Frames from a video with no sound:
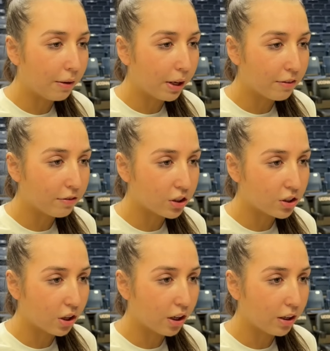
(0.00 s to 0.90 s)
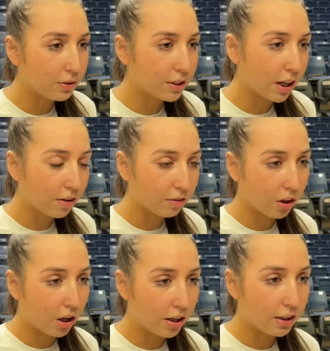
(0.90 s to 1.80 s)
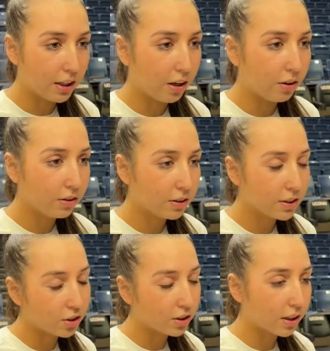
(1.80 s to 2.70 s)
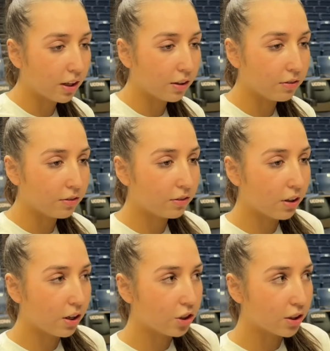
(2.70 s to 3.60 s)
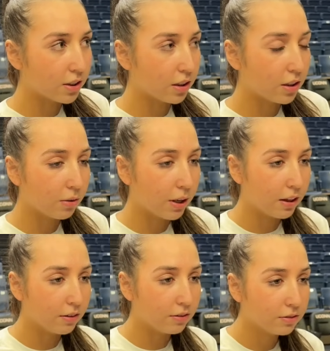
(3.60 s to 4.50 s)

When I first started, it was kind of a lot, and now it's just kind of adjusted the way I mm. live